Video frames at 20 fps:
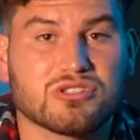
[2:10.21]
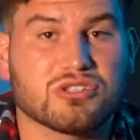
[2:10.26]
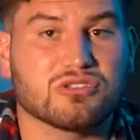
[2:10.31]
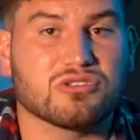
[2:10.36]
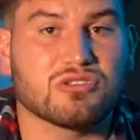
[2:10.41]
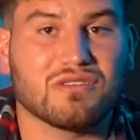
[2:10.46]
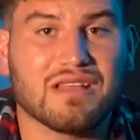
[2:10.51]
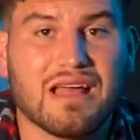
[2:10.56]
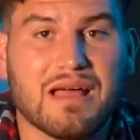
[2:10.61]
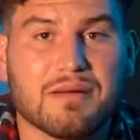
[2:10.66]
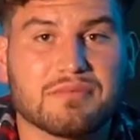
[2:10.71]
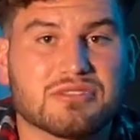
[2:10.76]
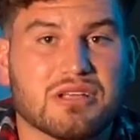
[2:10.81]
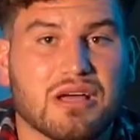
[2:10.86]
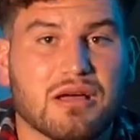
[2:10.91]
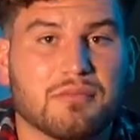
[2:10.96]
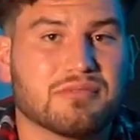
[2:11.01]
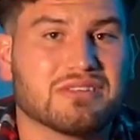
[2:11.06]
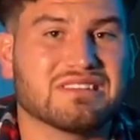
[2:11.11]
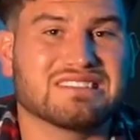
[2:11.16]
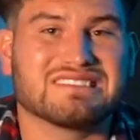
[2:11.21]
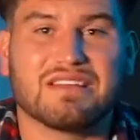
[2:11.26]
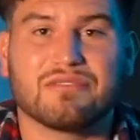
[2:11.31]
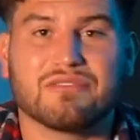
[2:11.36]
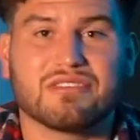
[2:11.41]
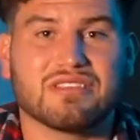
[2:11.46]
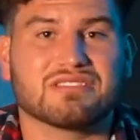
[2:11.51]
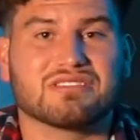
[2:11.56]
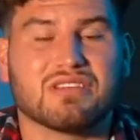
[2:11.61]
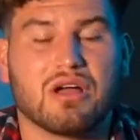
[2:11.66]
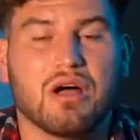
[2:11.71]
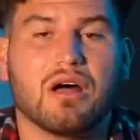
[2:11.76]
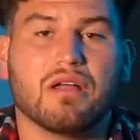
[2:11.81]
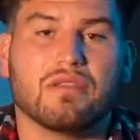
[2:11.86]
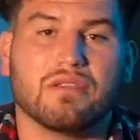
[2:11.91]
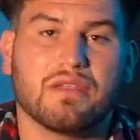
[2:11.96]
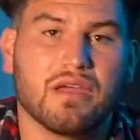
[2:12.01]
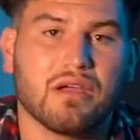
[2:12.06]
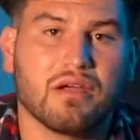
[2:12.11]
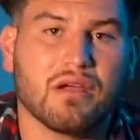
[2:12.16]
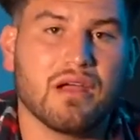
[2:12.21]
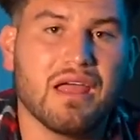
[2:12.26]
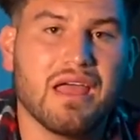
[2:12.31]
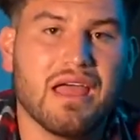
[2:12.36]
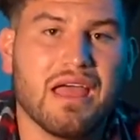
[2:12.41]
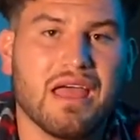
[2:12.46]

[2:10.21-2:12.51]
on your laptop because everything's on there.